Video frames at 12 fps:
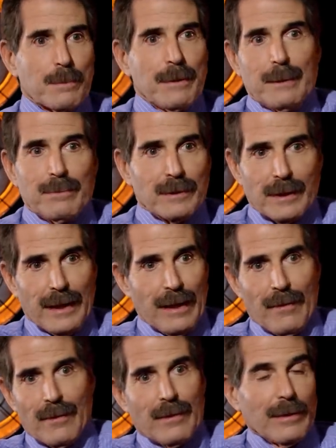people
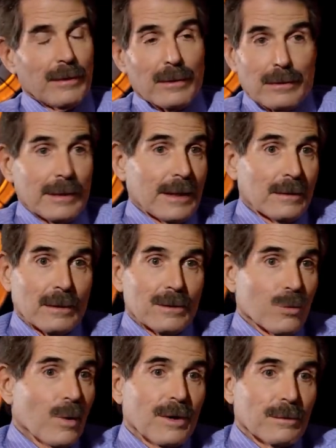together and that that
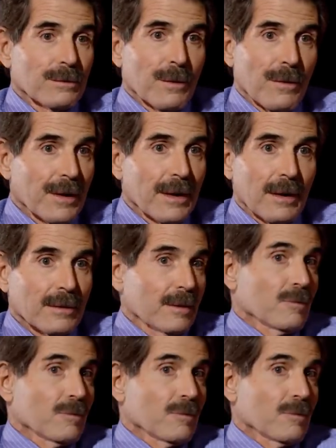does wonderful things.